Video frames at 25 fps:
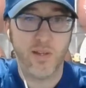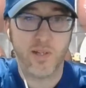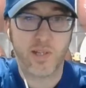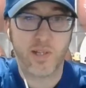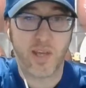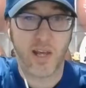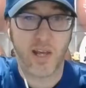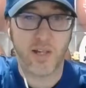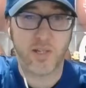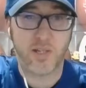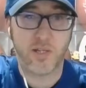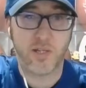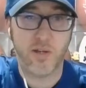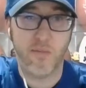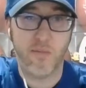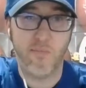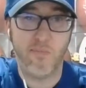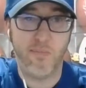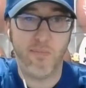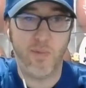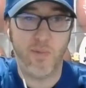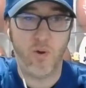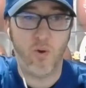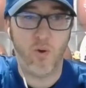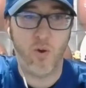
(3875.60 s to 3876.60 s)
Get
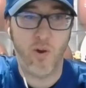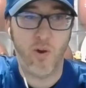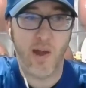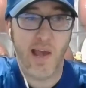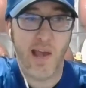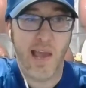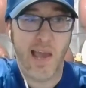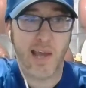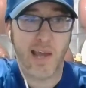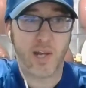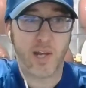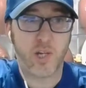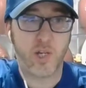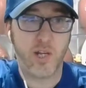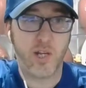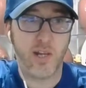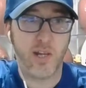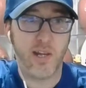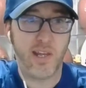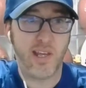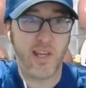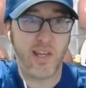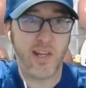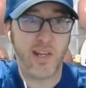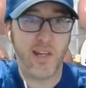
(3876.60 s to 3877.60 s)
some more
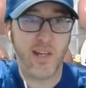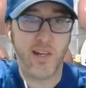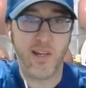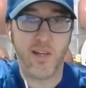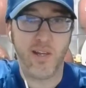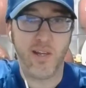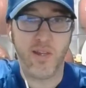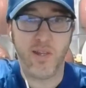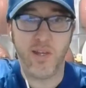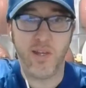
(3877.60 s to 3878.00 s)
in this